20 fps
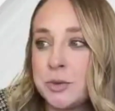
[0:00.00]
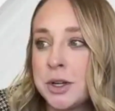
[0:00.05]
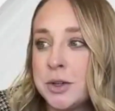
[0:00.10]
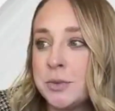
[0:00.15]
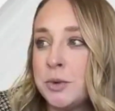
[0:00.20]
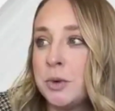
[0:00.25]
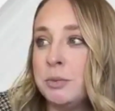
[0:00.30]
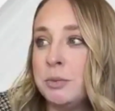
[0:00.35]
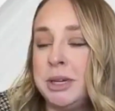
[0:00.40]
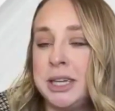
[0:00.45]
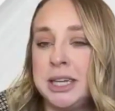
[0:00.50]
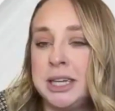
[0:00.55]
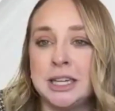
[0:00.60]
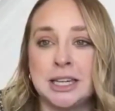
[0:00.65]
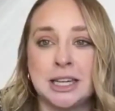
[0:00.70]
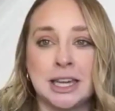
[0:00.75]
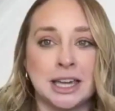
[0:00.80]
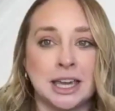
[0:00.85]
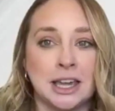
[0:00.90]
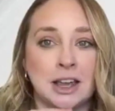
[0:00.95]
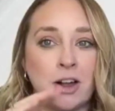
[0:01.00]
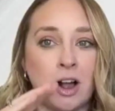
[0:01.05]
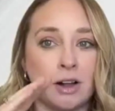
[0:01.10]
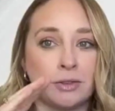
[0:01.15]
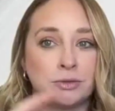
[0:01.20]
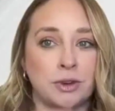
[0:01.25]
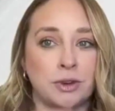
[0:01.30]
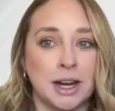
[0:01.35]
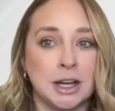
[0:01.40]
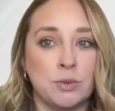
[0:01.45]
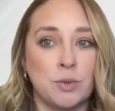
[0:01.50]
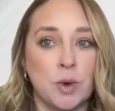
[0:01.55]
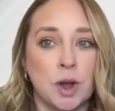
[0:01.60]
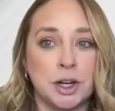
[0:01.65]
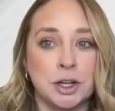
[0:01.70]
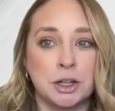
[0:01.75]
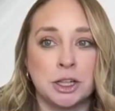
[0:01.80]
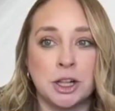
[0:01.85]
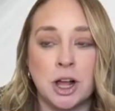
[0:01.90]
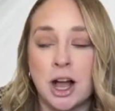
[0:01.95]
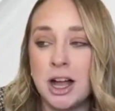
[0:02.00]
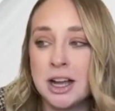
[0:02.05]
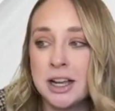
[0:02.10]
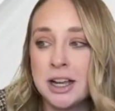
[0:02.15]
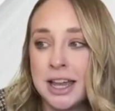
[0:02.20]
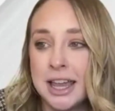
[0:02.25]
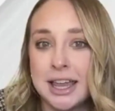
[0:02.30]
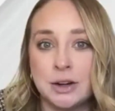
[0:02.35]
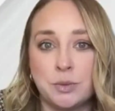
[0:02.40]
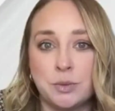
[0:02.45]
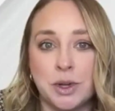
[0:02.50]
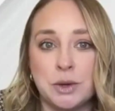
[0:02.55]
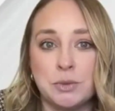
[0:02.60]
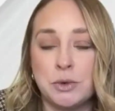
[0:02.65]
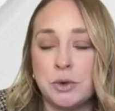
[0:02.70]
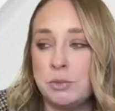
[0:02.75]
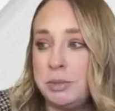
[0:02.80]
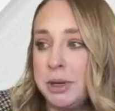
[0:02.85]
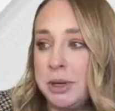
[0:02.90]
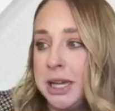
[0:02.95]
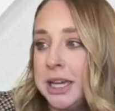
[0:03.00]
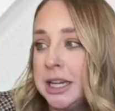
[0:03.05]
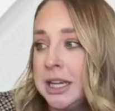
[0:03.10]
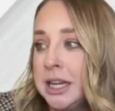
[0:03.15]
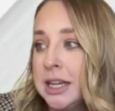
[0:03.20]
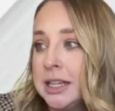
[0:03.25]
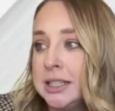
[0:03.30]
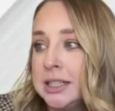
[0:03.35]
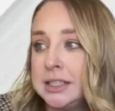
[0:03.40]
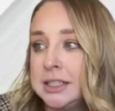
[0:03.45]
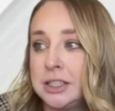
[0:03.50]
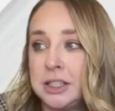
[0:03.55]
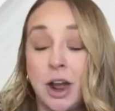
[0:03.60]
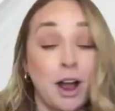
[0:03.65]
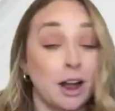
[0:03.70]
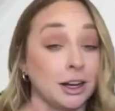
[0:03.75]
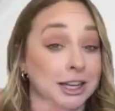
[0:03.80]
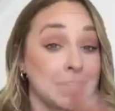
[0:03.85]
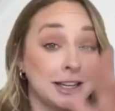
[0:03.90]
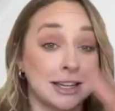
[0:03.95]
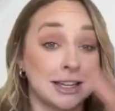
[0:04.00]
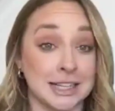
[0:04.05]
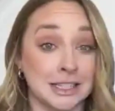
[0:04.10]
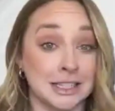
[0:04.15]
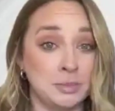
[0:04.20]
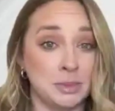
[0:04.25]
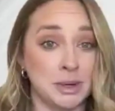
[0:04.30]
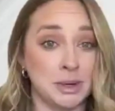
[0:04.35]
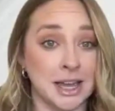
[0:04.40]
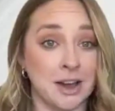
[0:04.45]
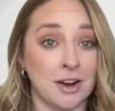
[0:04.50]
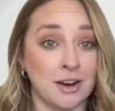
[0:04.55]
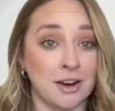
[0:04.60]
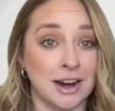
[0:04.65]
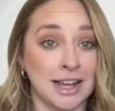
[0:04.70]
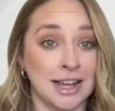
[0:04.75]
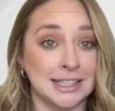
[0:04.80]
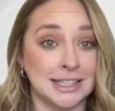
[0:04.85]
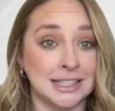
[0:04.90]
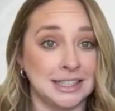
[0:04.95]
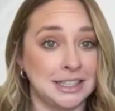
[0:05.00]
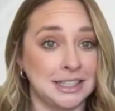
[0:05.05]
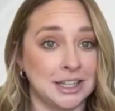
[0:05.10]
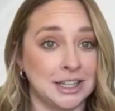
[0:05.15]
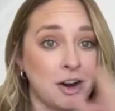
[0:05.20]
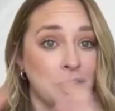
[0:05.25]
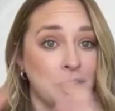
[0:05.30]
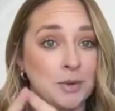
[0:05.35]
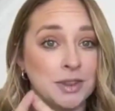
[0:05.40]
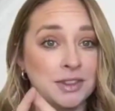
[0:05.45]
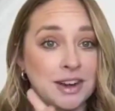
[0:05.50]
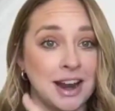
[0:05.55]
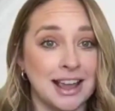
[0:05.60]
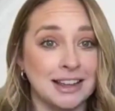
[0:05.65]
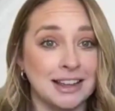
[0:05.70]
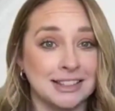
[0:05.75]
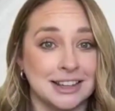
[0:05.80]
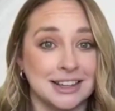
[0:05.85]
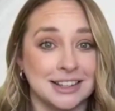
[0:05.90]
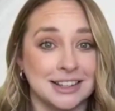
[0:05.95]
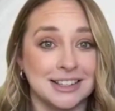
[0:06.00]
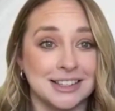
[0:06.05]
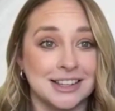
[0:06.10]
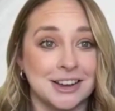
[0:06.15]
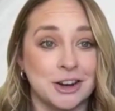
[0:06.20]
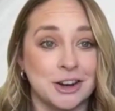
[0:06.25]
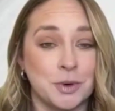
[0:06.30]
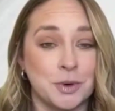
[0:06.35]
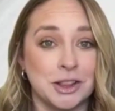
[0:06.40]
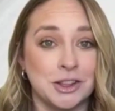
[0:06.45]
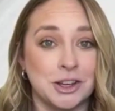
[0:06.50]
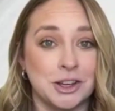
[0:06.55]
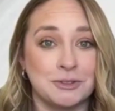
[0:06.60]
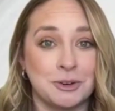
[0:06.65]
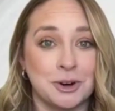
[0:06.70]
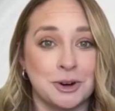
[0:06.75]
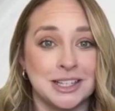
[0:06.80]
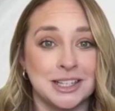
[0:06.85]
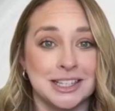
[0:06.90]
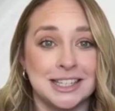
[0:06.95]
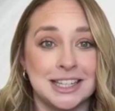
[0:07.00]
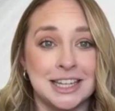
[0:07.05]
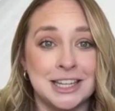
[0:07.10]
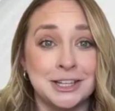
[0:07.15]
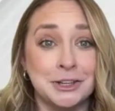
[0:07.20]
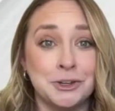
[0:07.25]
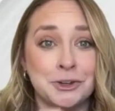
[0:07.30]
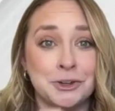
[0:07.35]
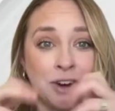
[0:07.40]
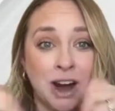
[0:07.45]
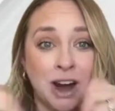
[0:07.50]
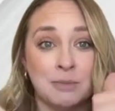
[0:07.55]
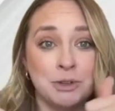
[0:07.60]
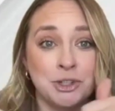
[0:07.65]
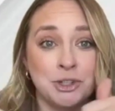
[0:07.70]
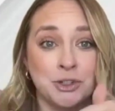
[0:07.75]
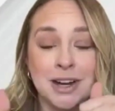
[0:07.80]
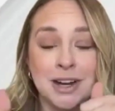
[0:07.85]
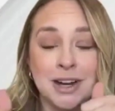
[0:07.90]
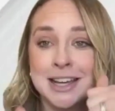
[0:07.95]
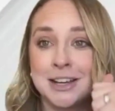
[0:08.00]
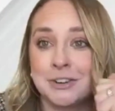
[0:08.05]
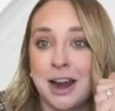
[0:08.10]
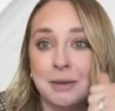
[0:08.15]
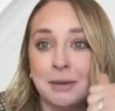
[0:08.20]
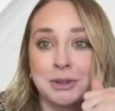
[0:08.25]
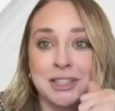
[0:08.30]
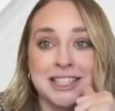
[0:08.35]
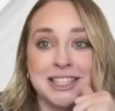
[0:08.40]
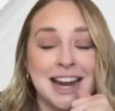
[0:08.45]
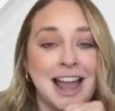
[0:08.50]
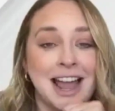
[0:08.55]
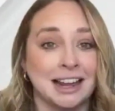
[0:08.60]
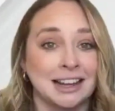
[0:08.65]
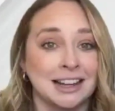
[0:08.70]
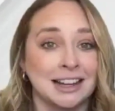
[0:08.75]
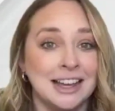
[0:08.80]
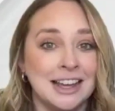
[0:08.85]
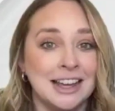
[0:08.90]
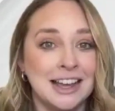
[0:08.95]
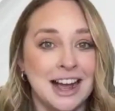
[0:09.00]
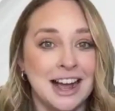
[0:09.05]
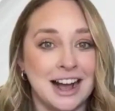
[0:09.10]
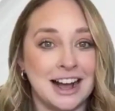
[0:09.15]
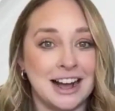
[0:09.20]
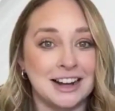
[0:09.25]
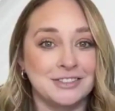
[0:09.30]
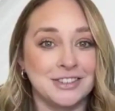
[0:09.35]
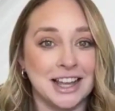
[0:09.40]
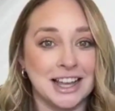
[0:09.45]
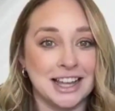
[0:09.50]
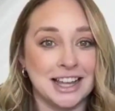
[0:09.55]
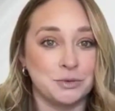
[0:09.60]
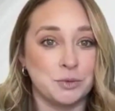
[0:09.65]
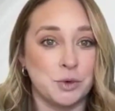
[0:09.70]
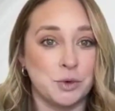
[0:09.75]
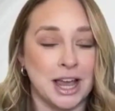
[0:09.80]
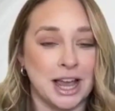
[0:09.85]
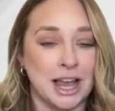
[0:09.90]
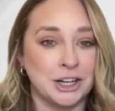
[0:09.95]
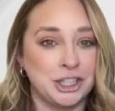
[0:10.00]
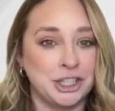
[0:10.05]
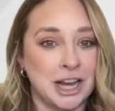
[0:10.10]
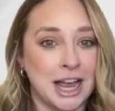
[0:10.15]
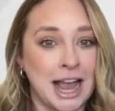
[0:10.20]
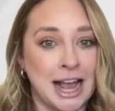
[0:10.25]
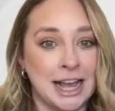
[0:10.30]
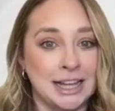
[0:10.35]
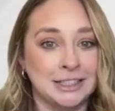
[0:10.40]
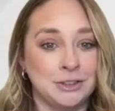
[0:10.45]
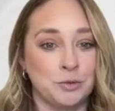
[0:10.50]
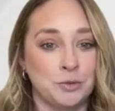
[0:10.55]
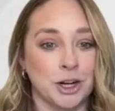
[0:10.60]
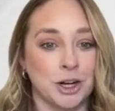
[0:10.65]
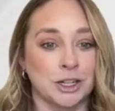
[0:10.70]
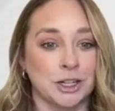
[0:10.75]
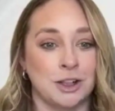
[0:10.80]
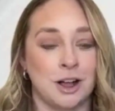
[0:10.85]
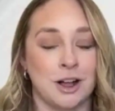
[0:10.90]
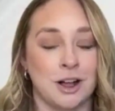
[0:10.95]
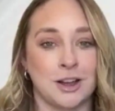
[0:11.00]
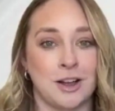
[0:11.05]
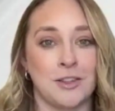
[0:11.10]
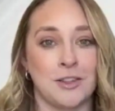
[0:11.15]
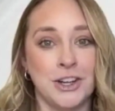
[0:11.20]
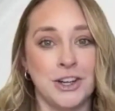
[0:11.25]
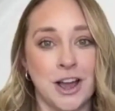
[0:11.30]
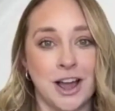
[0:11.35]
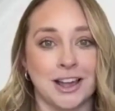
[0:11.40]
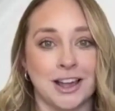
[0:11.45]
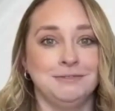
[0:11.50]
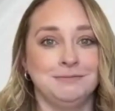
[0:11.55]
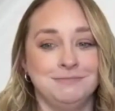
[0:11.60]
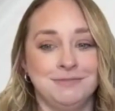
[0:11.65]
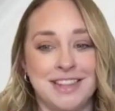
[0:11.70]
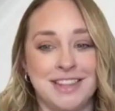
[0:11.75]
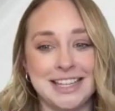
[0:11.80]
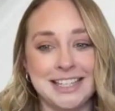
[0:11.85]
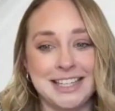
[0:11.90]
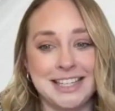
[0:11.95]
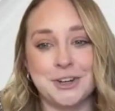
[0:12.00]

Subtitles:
one will be kicking off right at 1 o'clock, and we will be talking SBIR, STTR with NASA. So we look forward to seeing you. Grab a drink, grab a snack, and we'll catch you at 1 o'clock on the dot. Thank